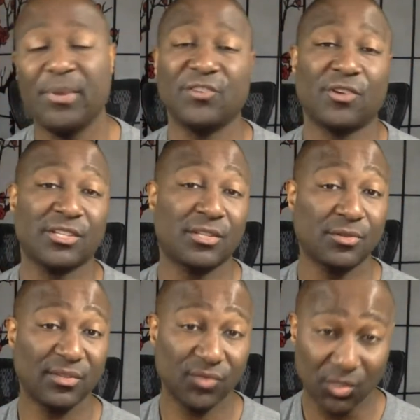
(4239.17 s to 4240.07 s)
Patreon
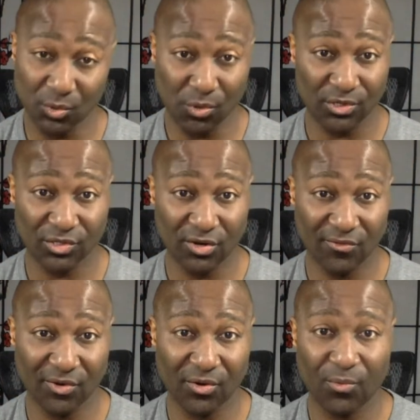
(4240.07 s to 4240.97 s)
exclusive Discord
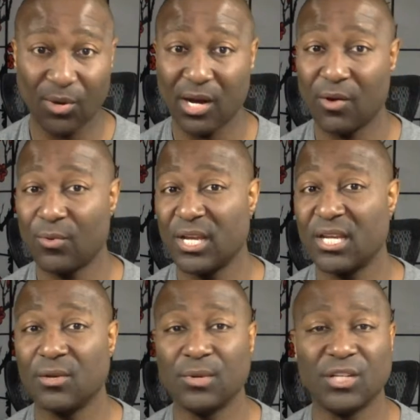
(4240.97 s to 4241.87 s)
server where
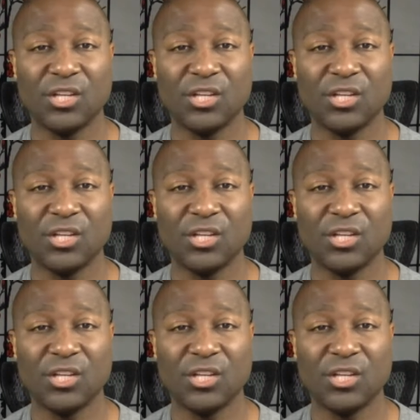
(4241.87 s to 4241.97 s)
we we